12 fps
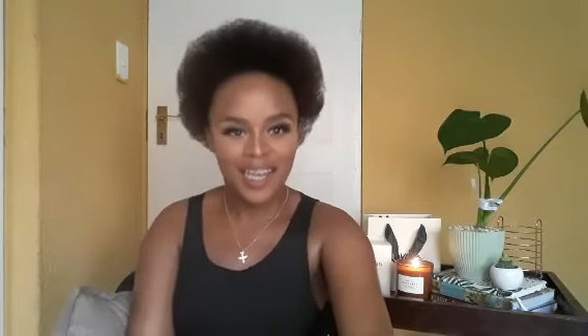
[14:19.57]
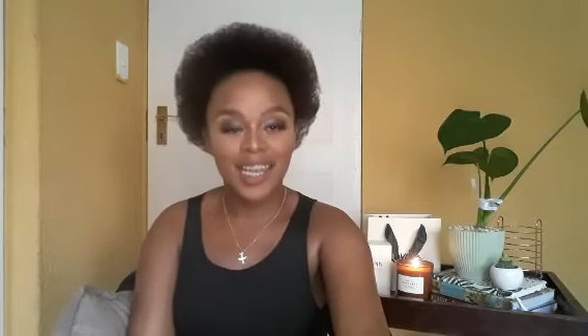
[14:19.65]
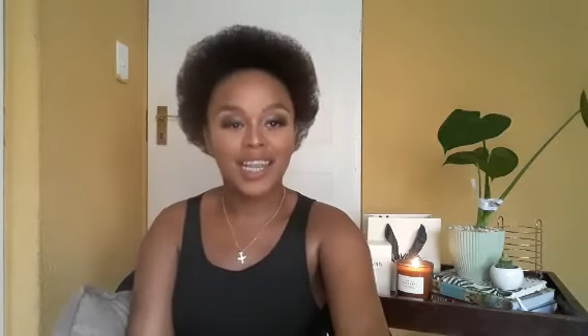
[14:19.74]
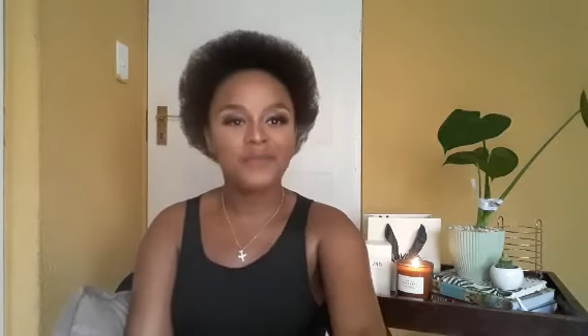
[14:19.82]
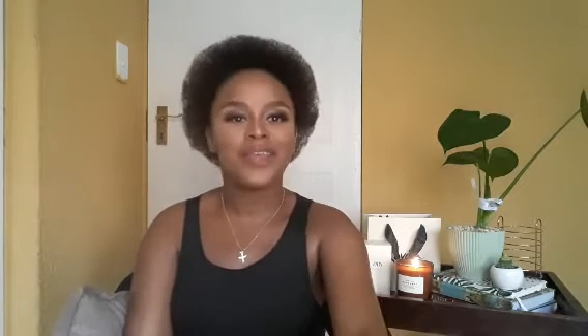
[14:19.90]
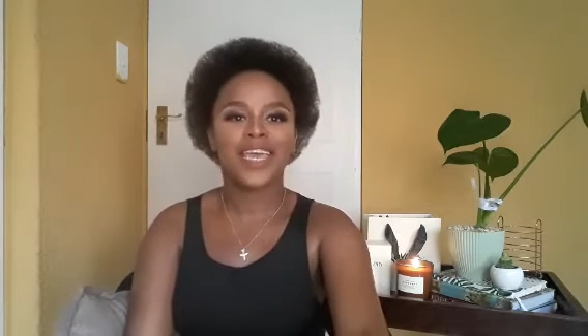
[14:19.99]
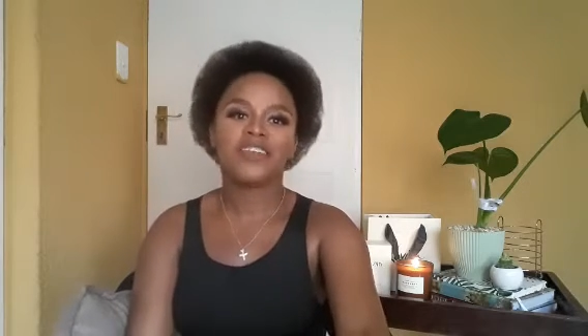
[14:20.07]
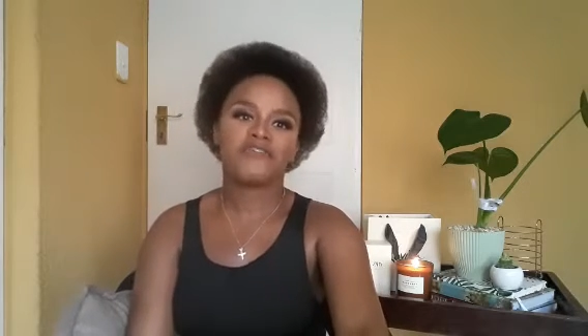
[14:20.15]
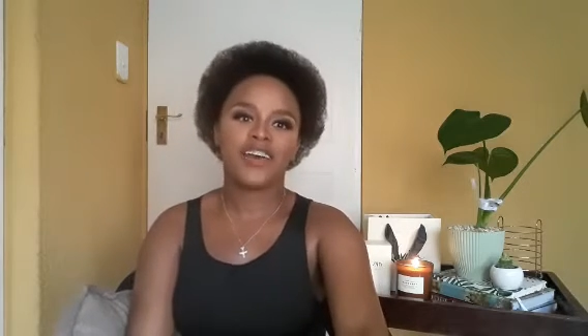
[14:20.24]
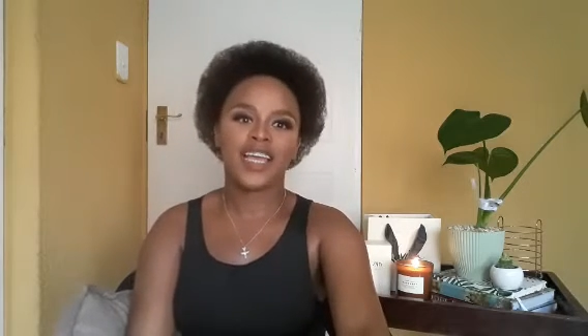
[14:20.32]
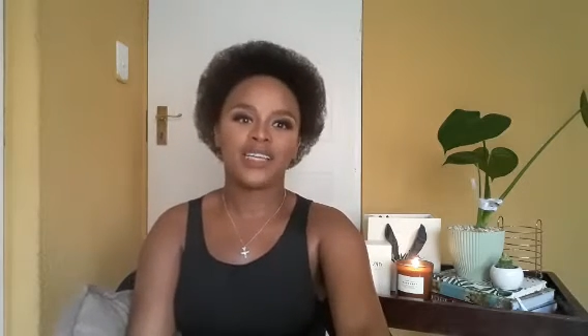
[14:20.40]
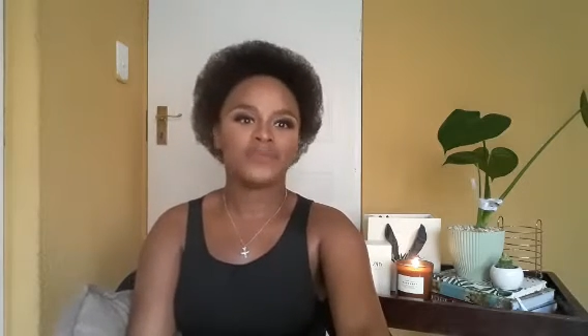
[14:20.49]
Let me get
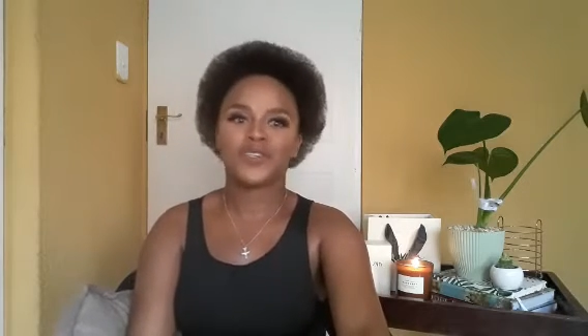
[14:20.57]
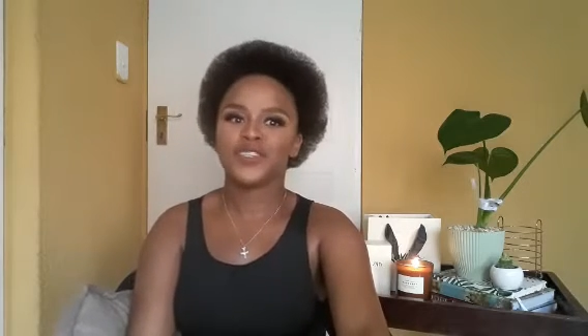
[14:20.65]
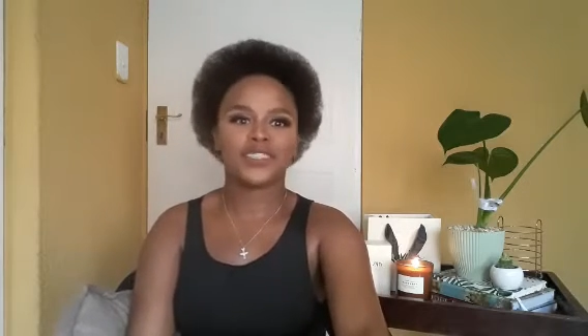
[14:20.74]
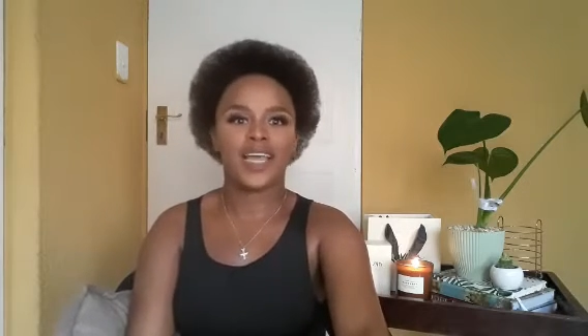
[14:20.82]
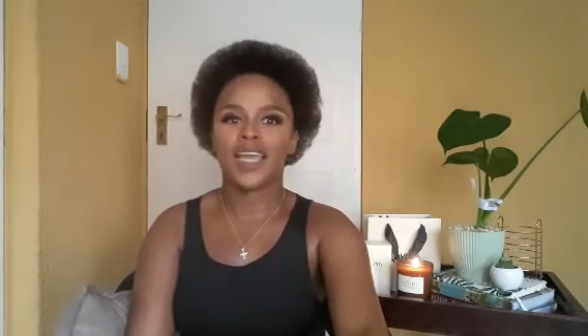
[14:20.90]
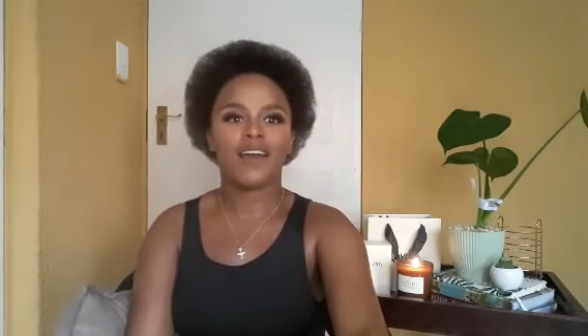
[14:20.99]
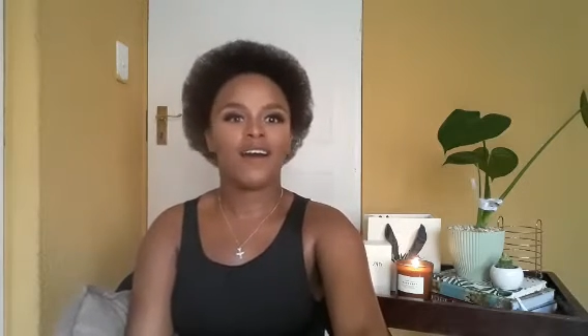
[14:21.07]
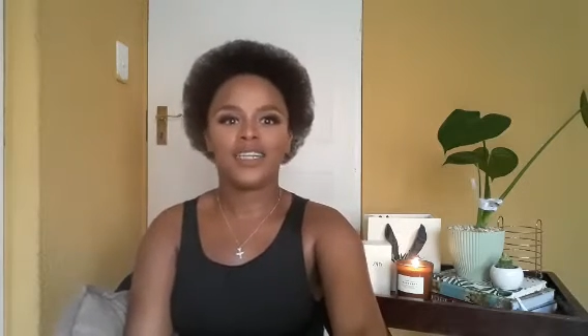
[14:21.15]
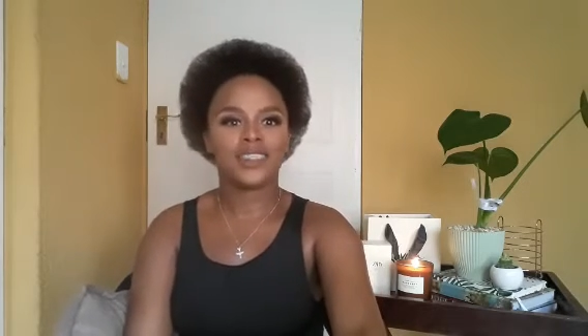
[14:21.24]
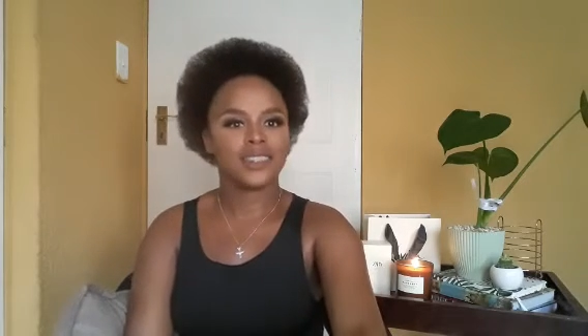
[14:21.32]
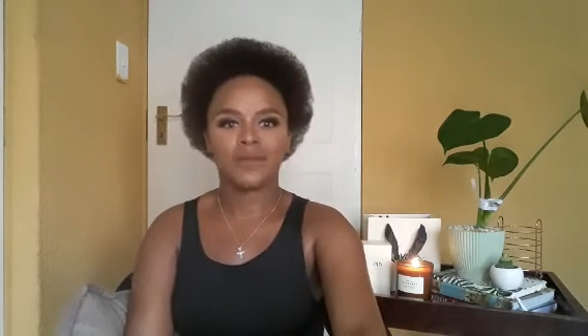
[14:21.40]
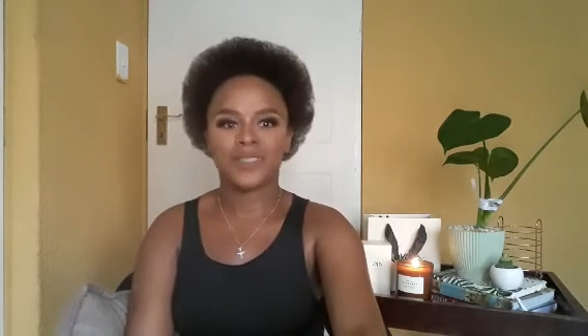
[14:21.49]
fired because I
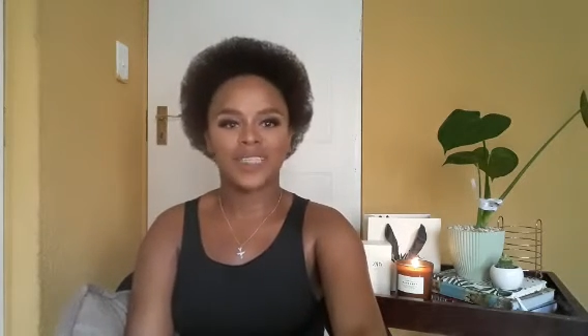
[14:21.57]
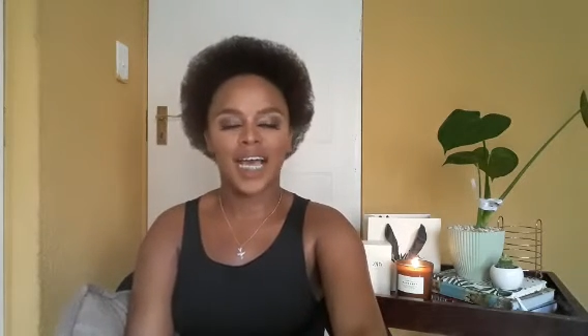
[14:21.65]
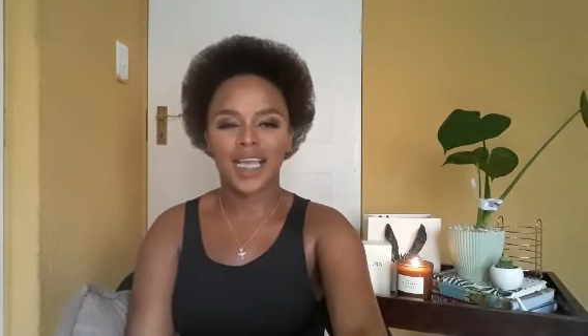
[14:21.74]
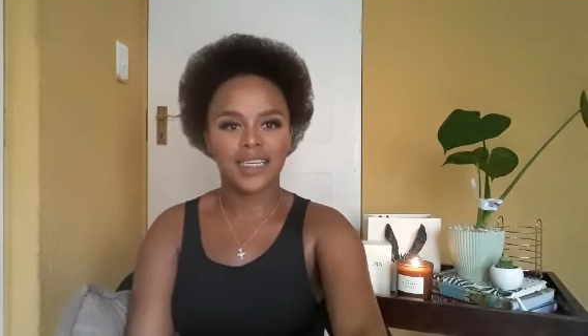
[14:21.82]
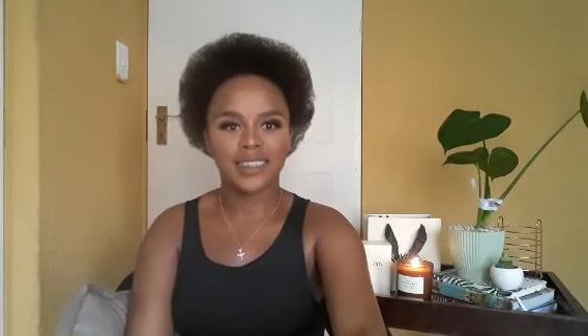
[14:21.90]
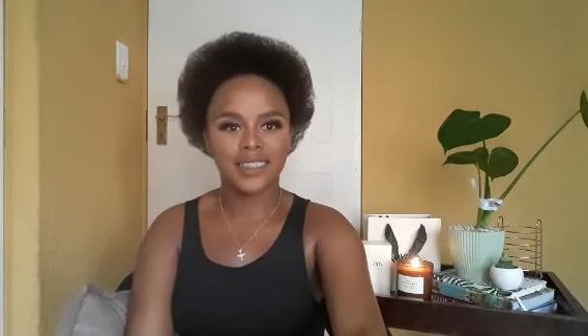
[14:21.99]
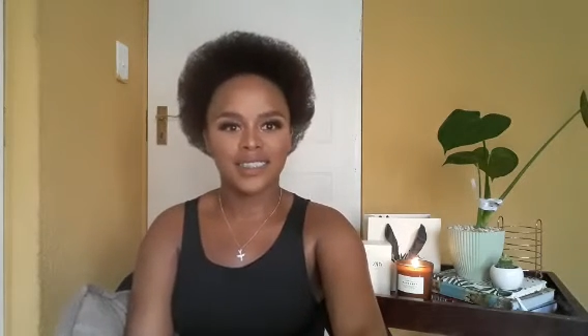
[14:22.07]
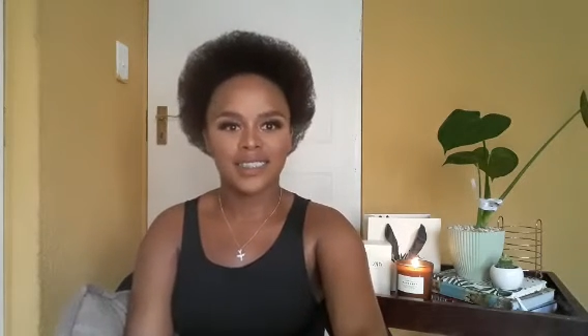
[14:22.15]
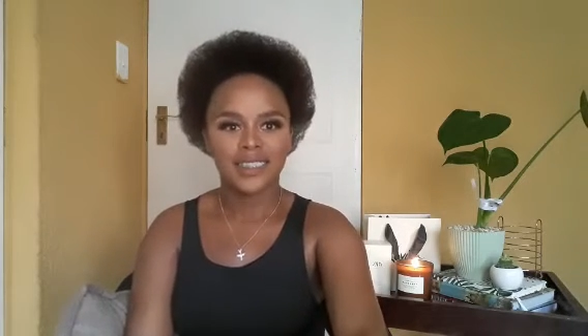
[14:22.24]
can't. I'm tired.